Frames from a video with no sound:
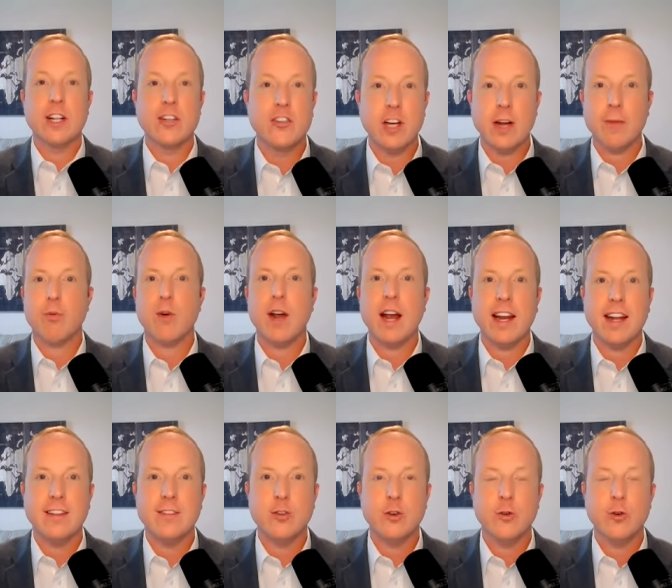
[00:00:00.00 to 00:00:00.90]
to jump right
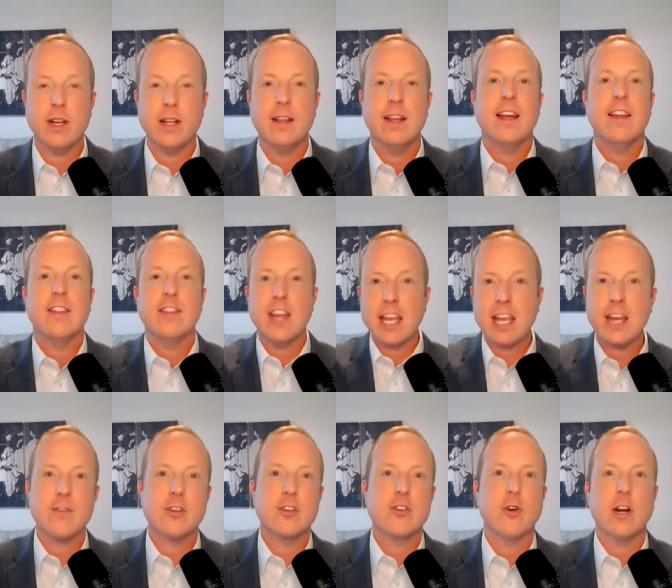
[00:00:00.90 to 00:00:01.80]
into it. Thank
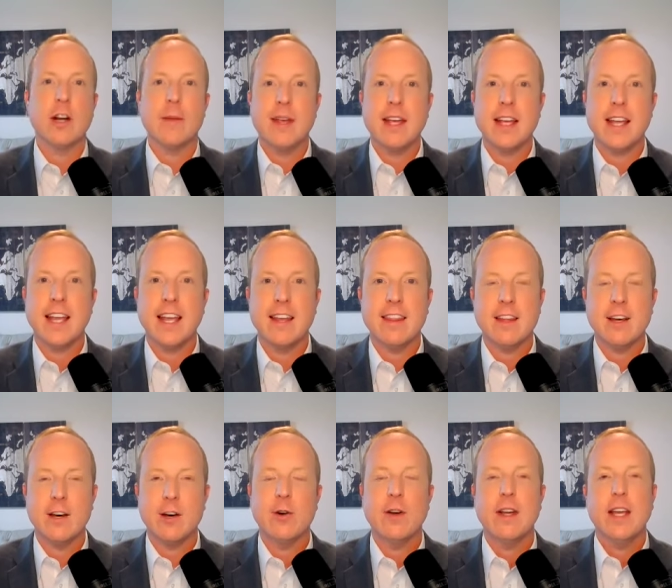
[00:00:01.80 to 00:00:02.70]
you for joining me again,
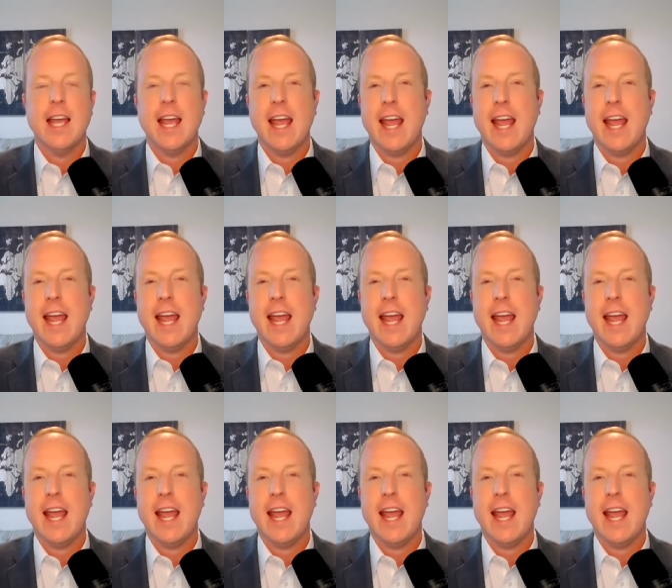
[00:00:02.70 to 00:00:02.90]
though.